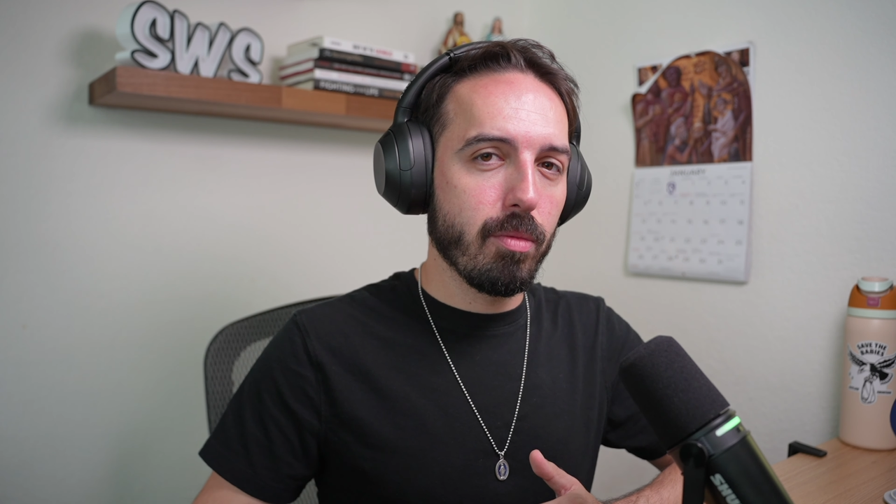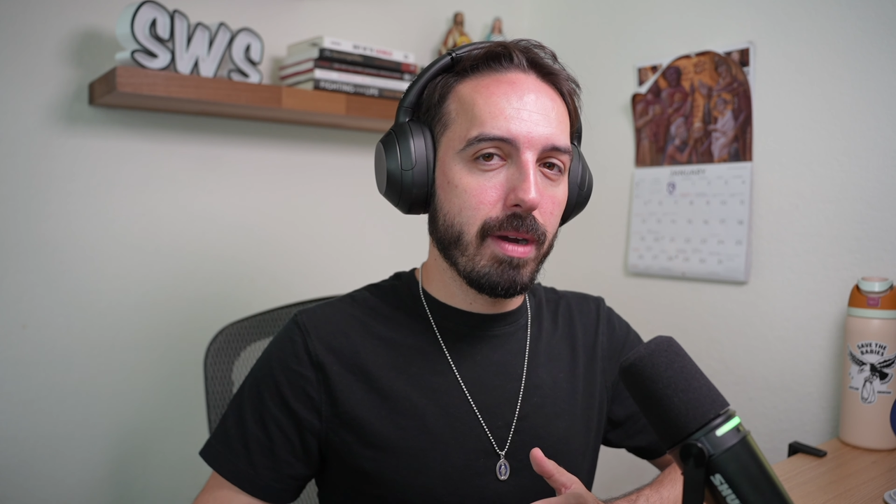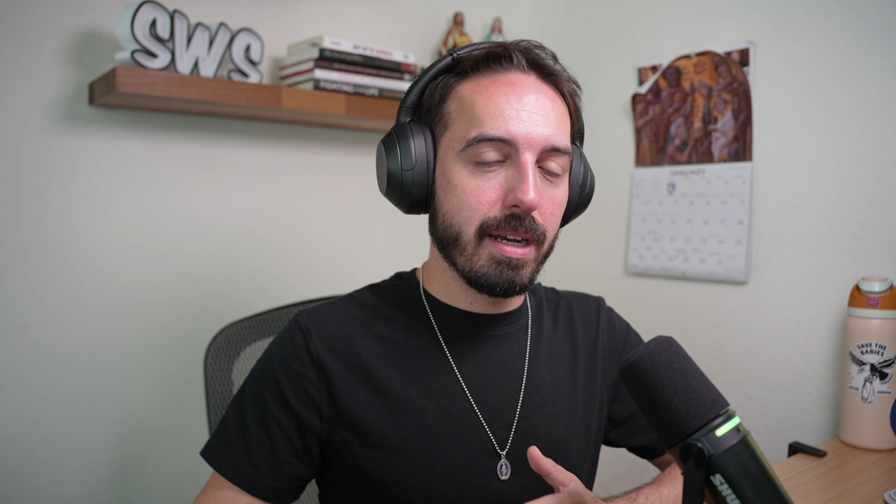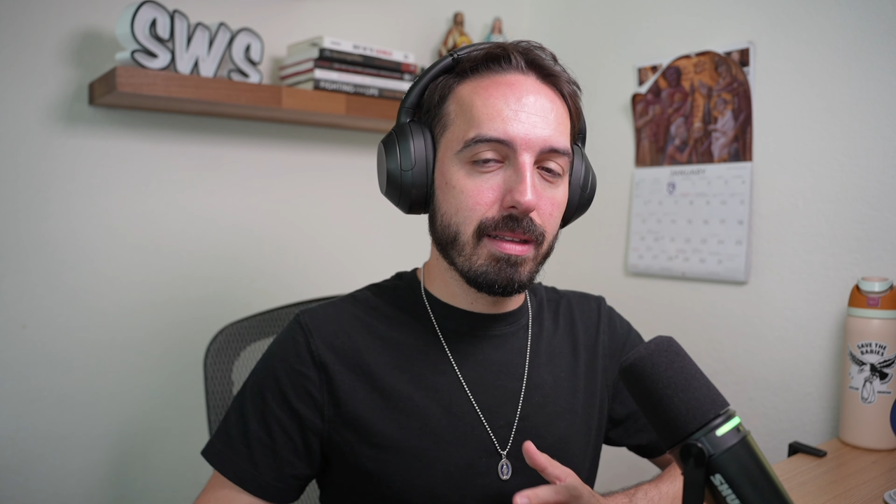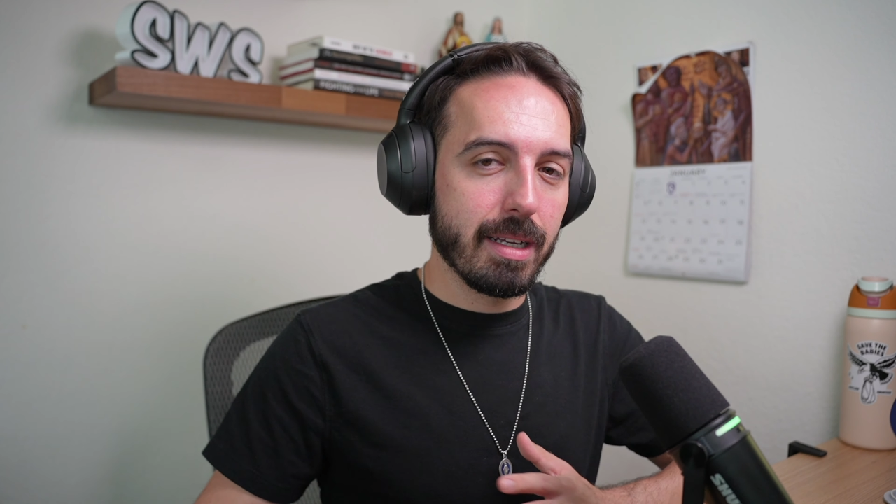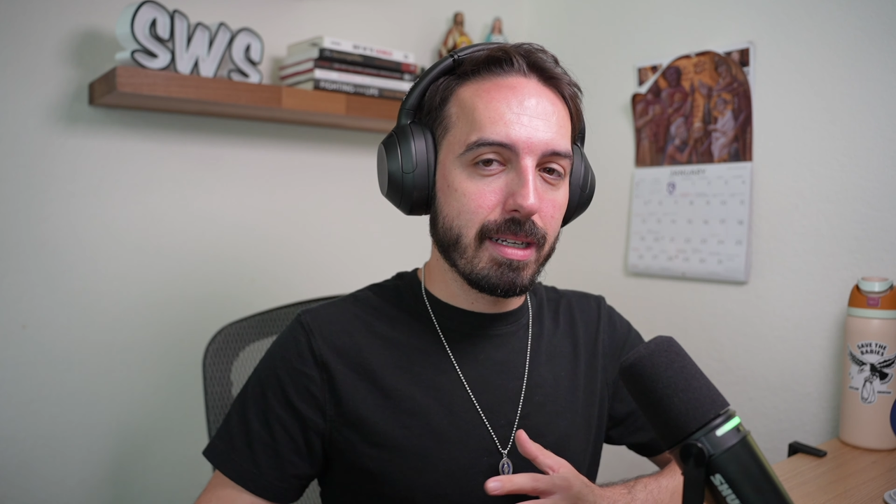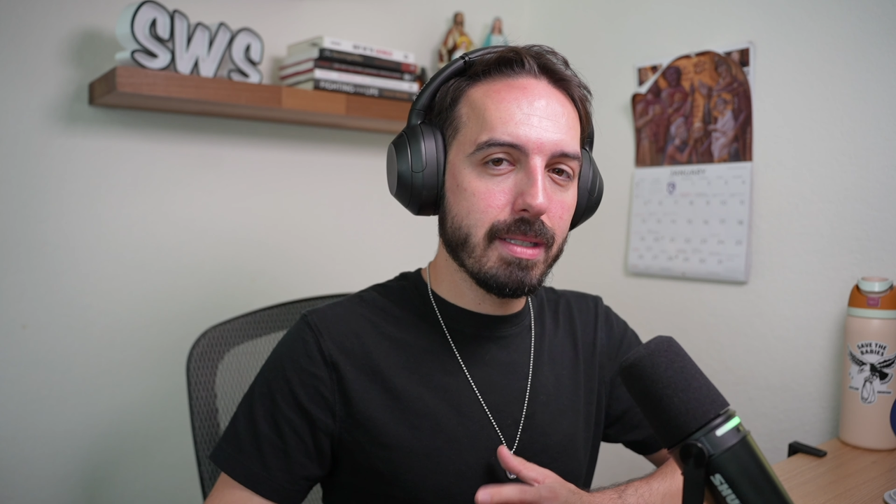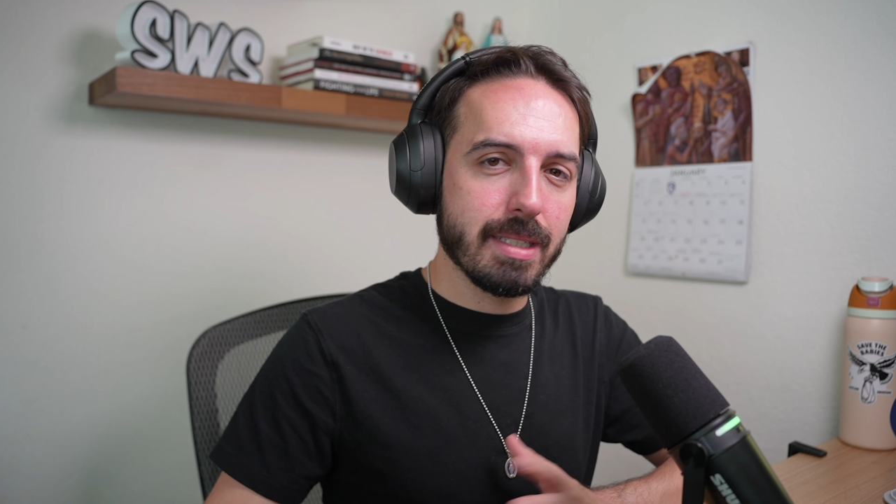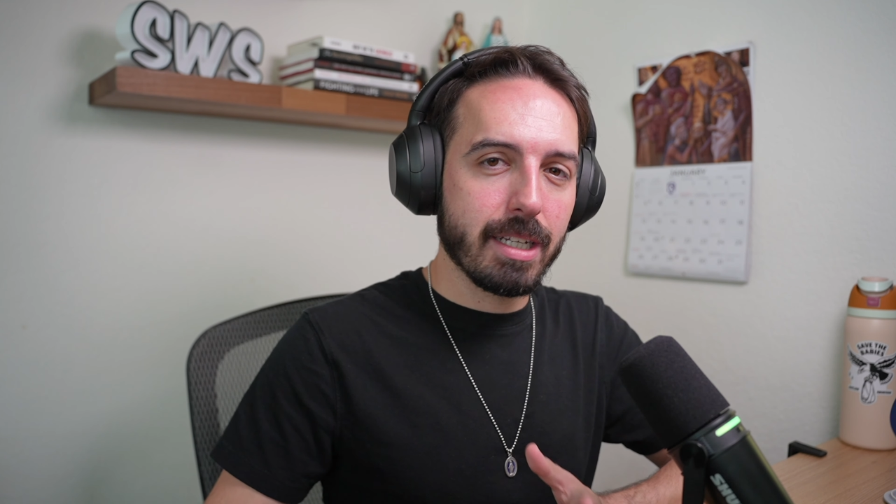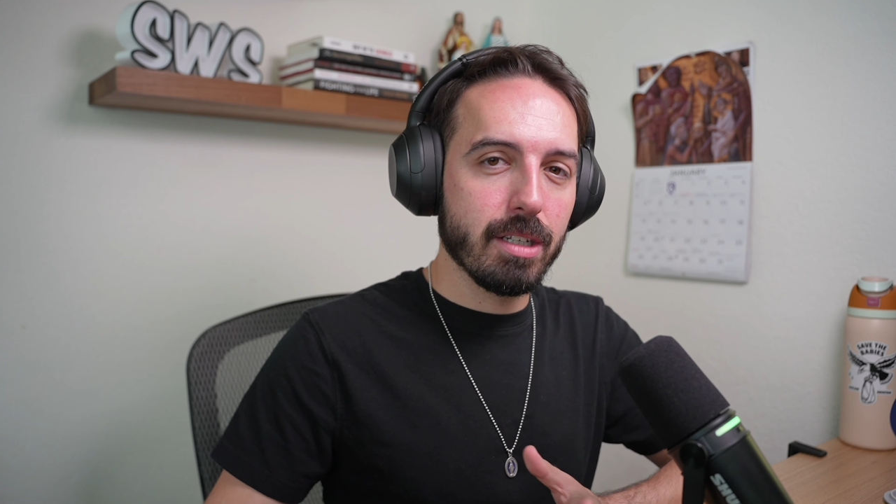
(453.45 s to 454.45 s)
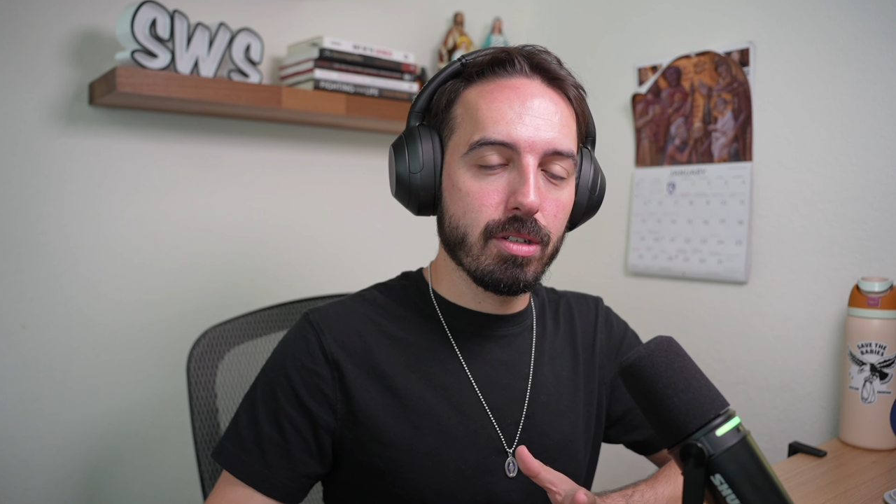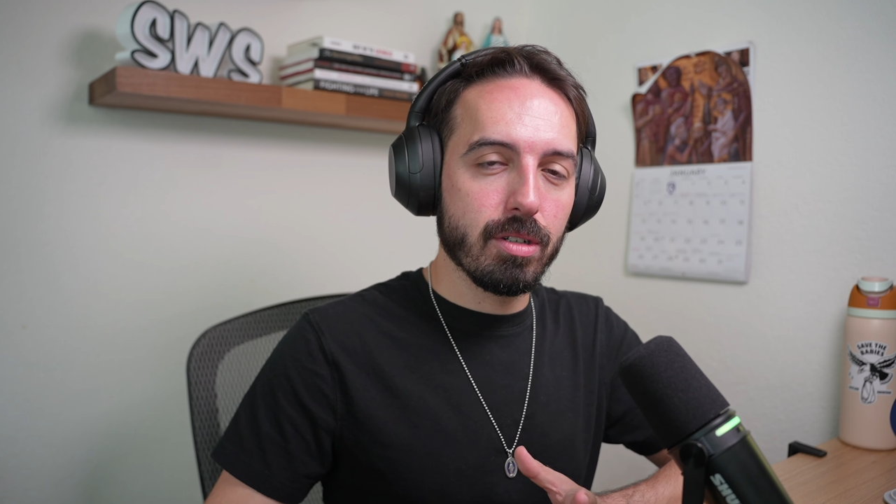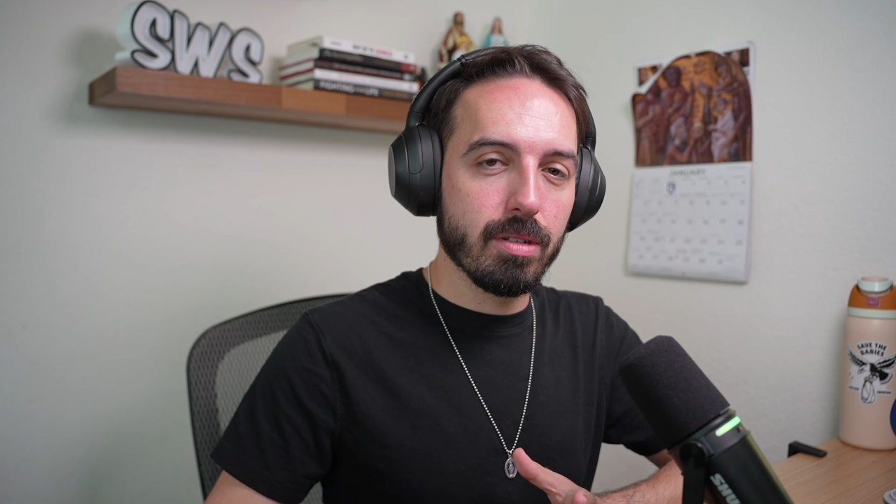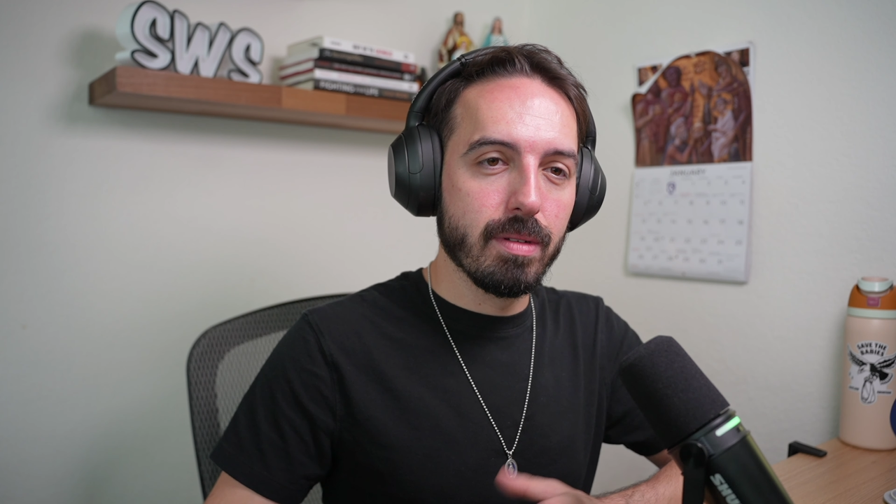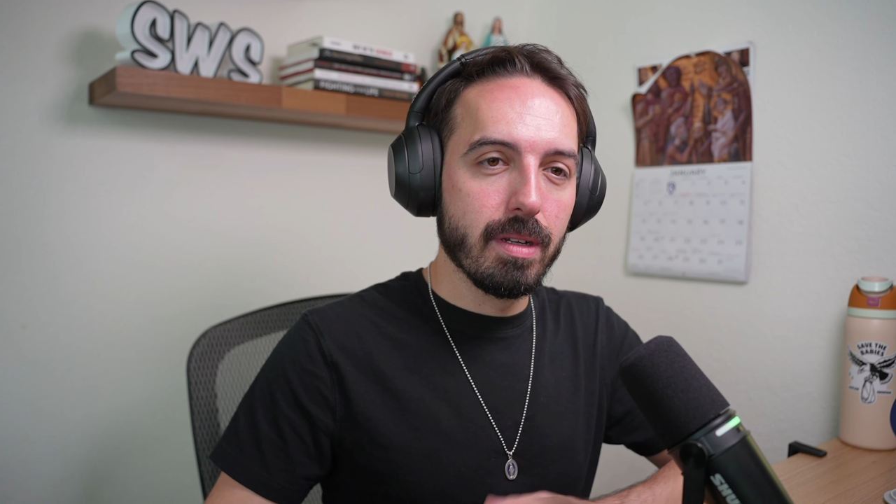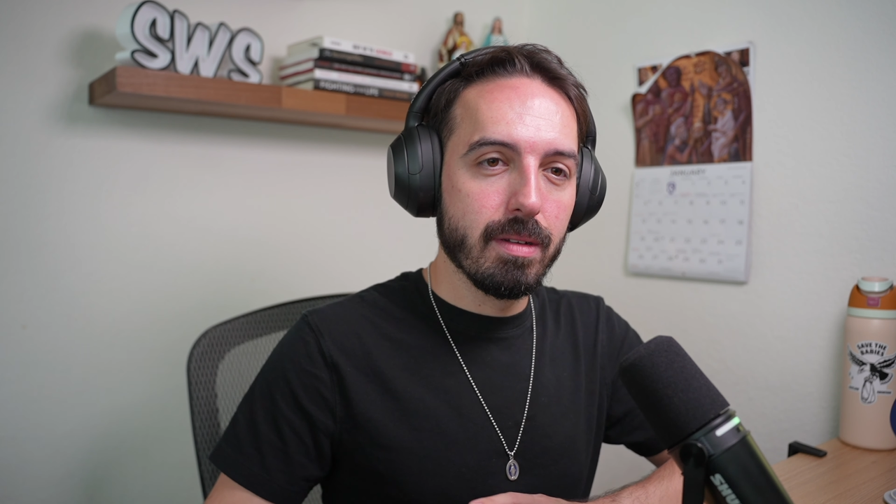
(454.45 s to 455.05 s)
by like secular